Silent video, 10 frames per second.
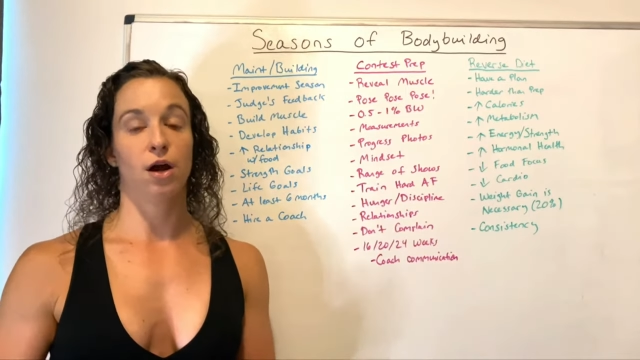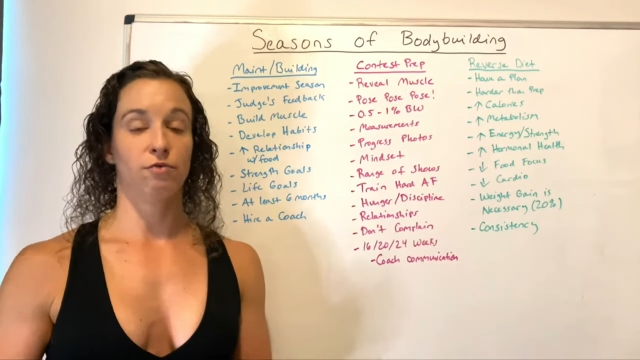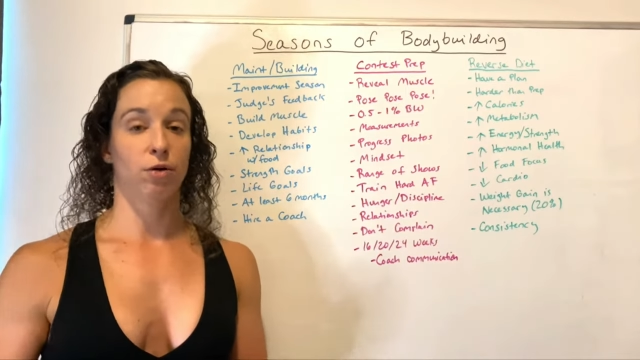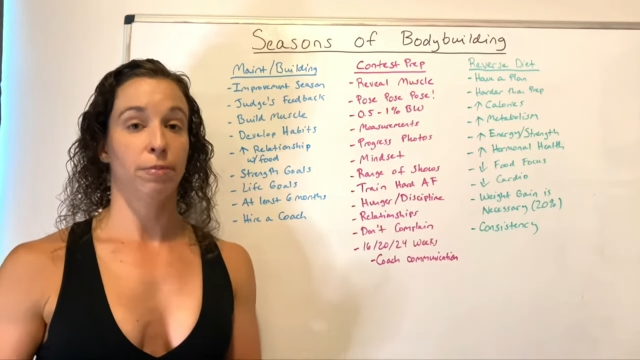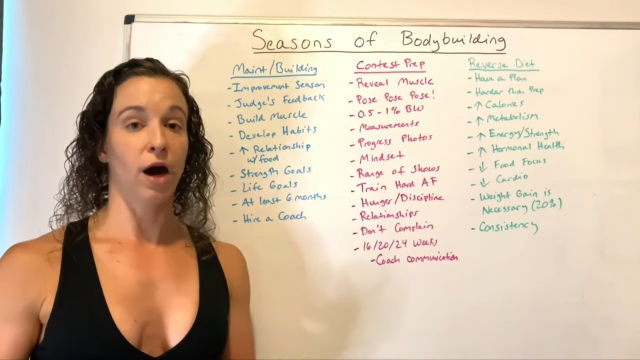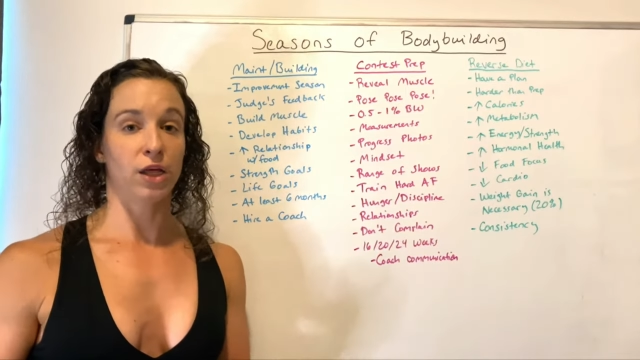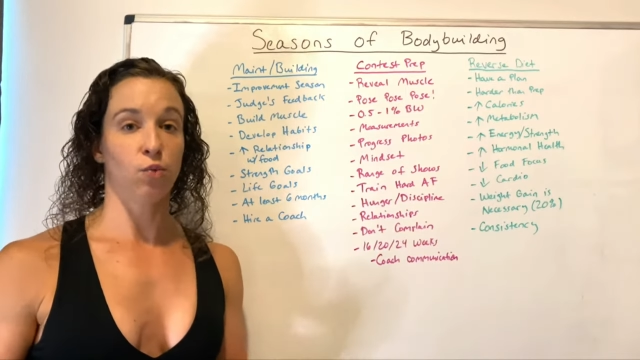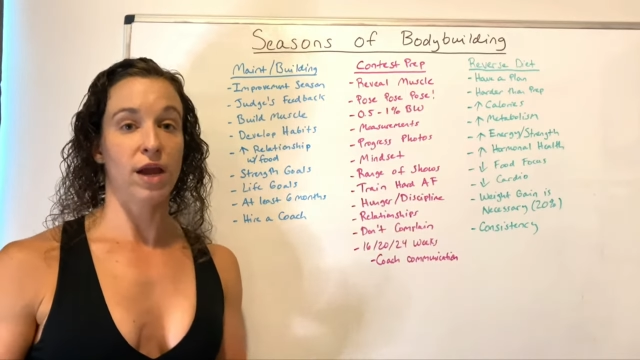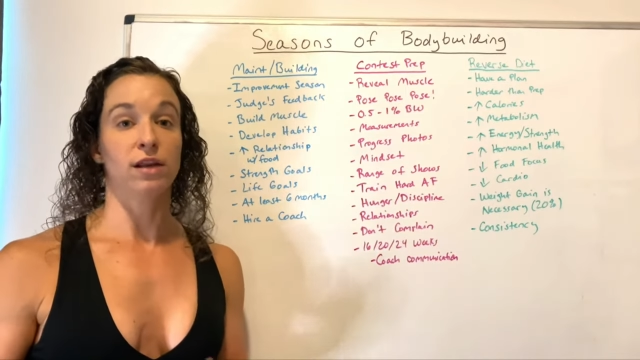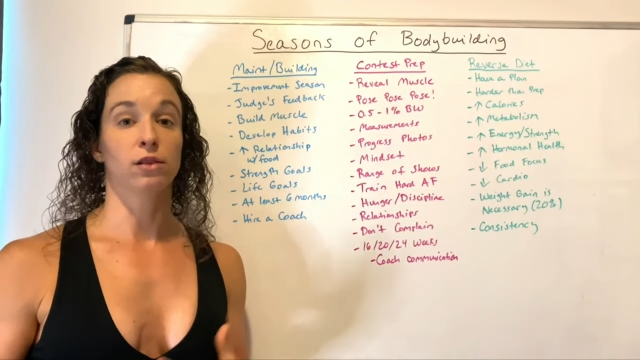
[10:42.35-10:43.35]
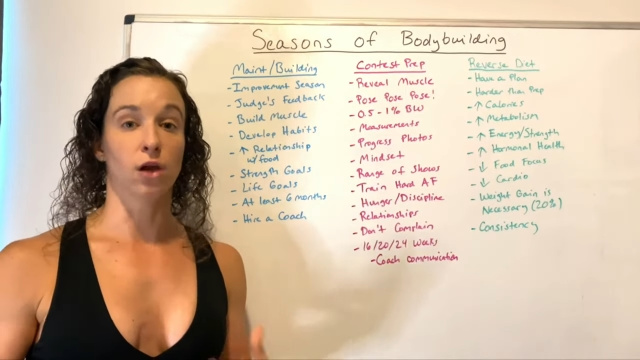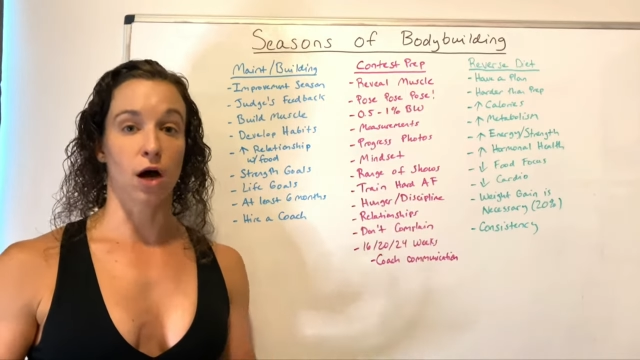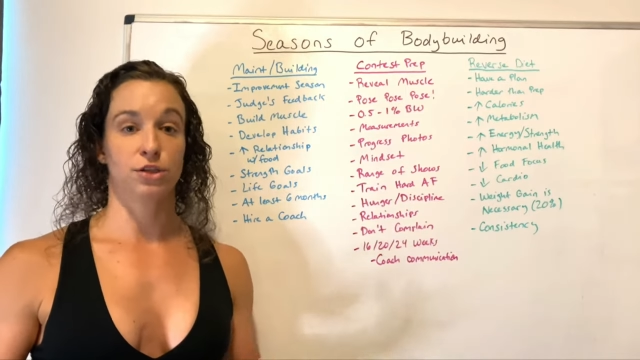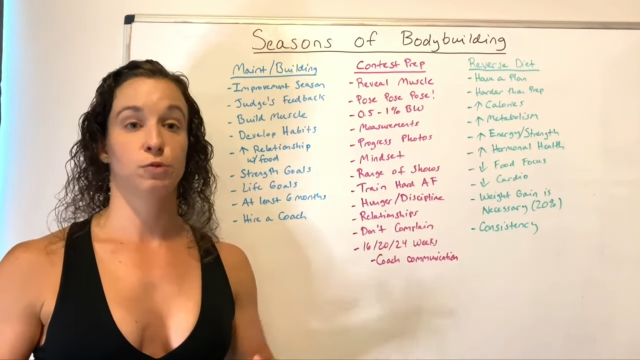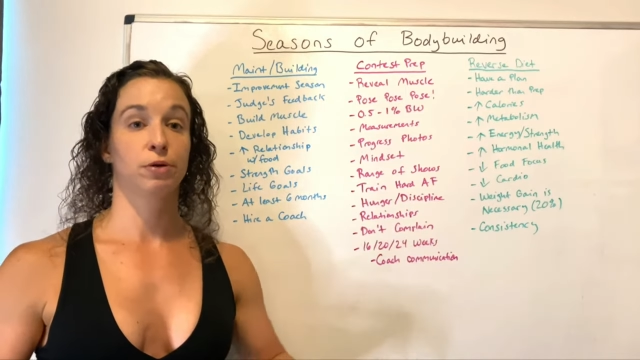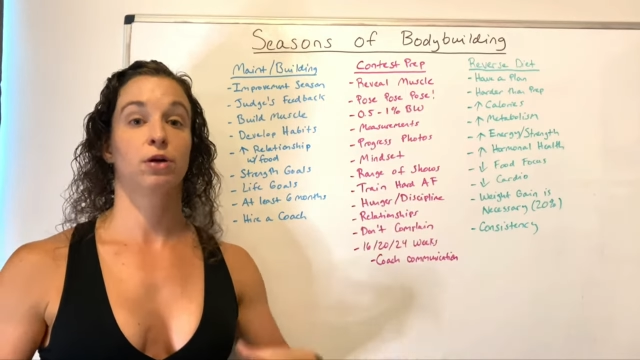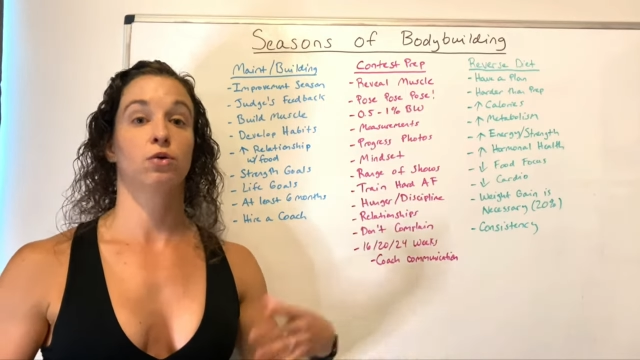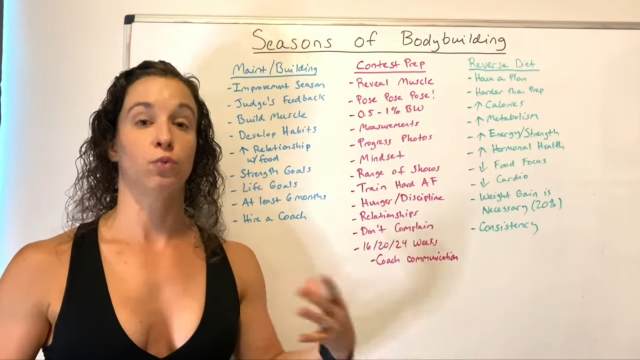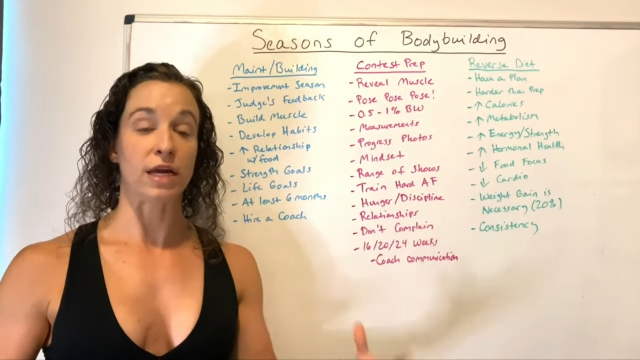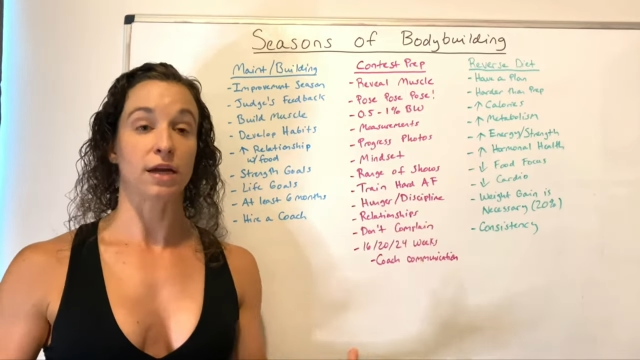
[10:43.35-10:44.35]
of your body weight lost per
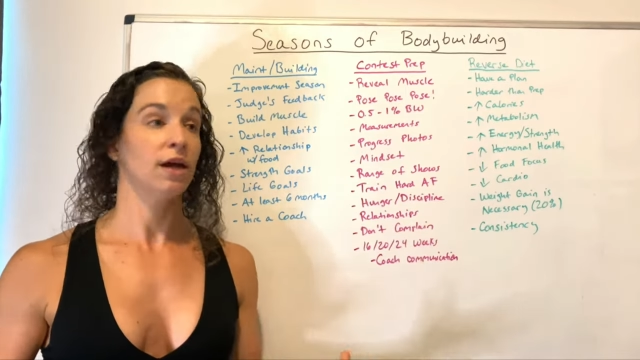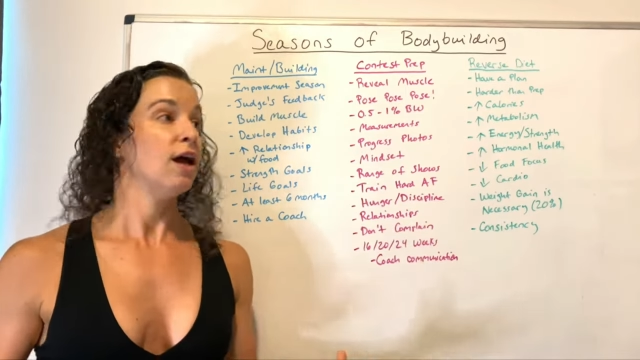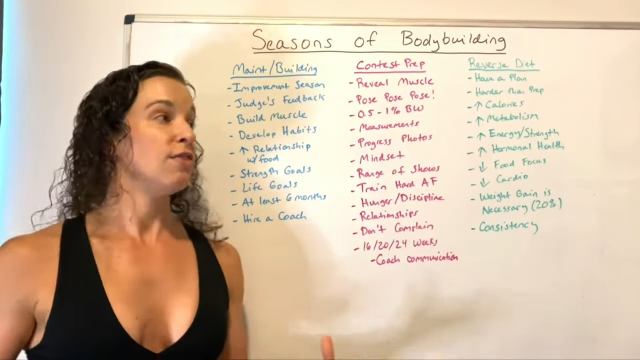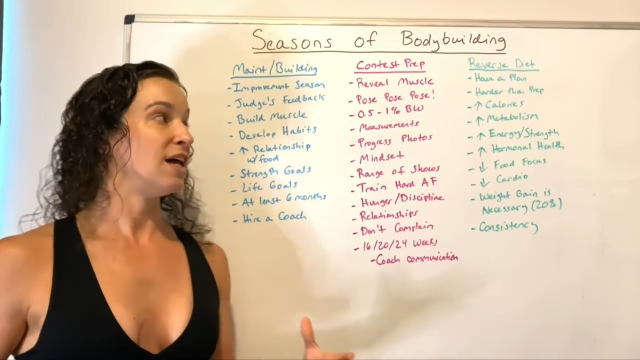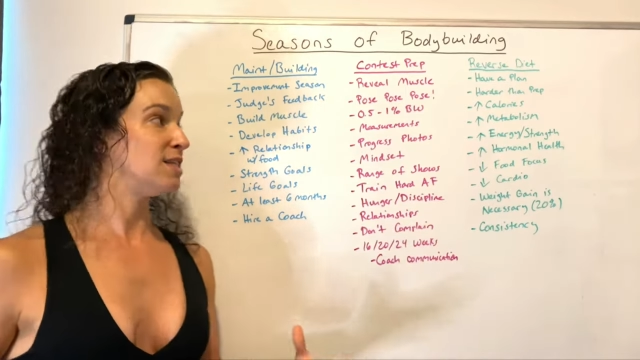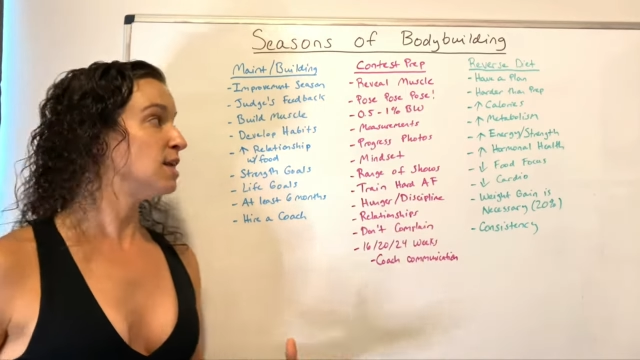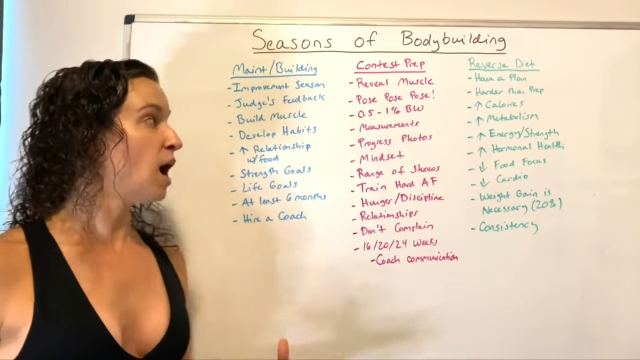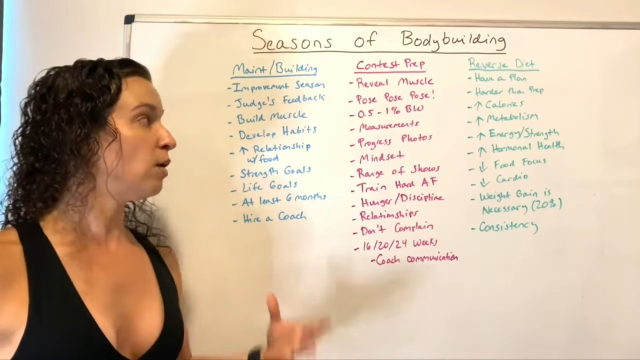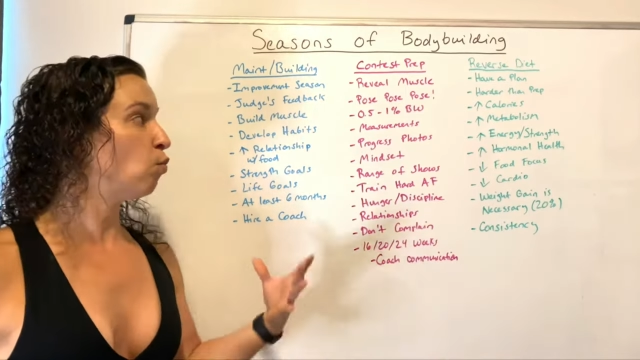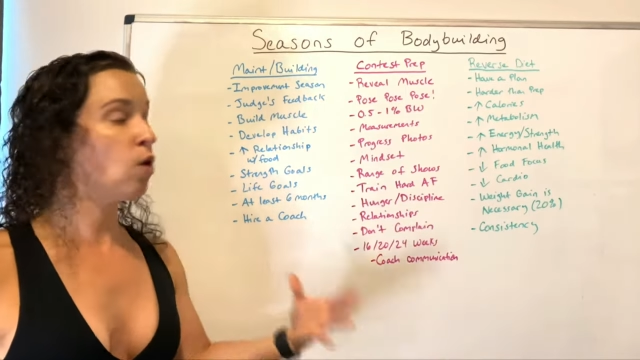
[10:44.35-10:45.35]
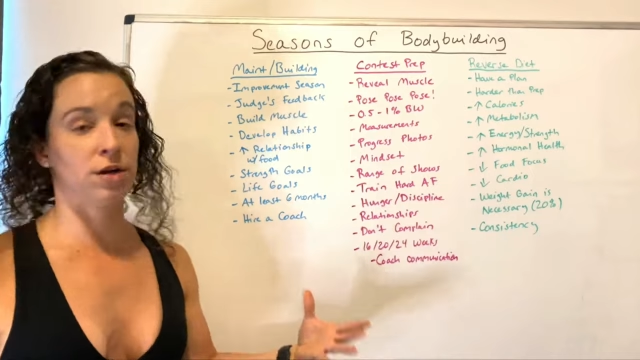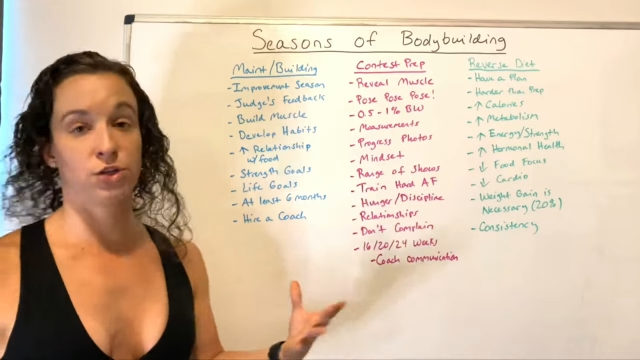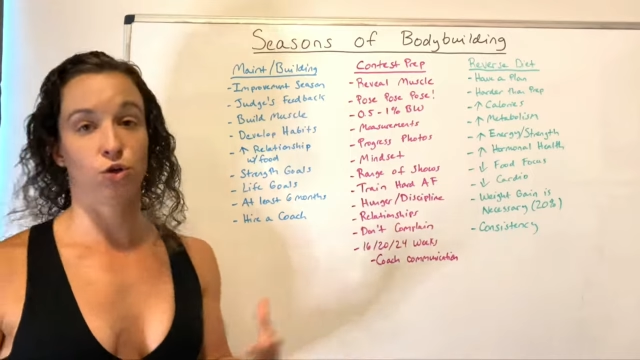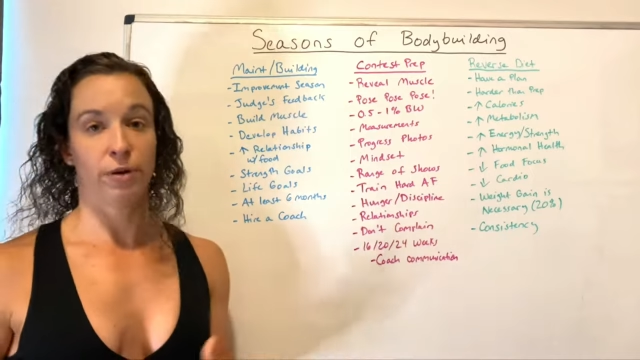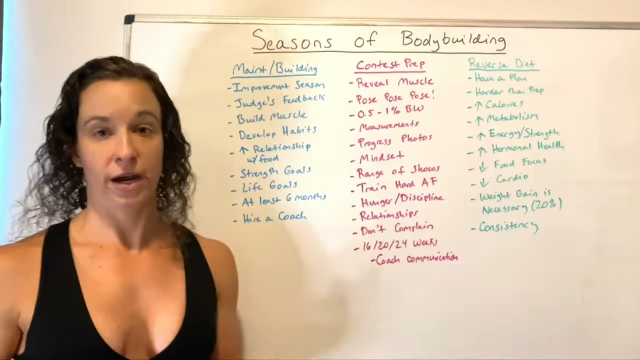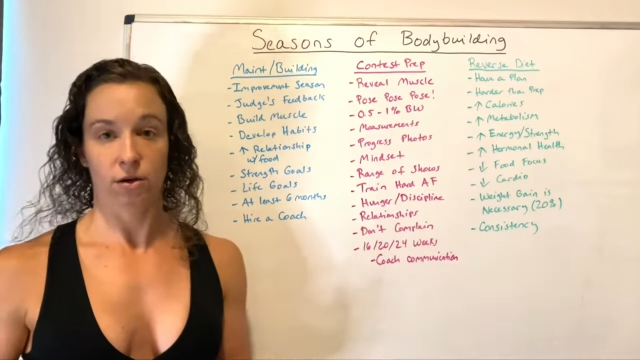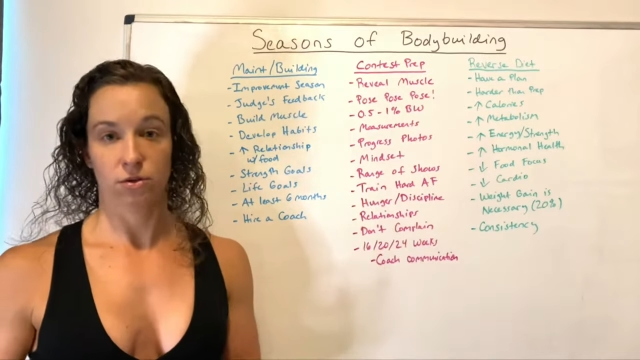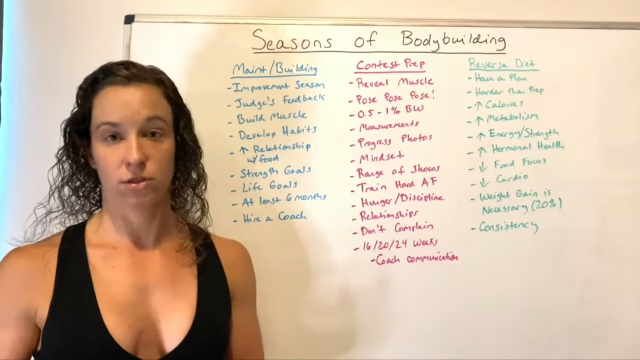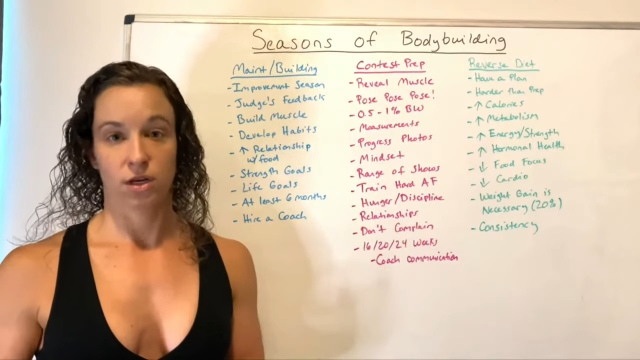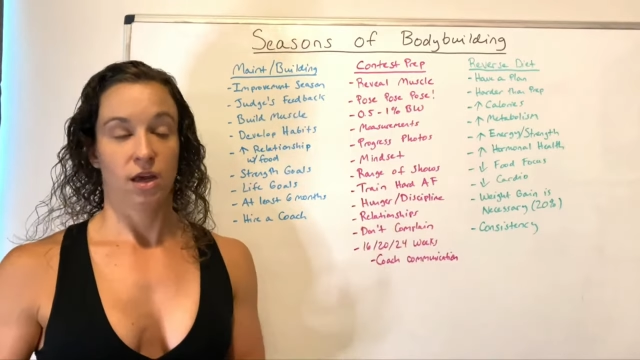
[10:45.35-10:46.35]
week. That's not 1 to 2 pounds.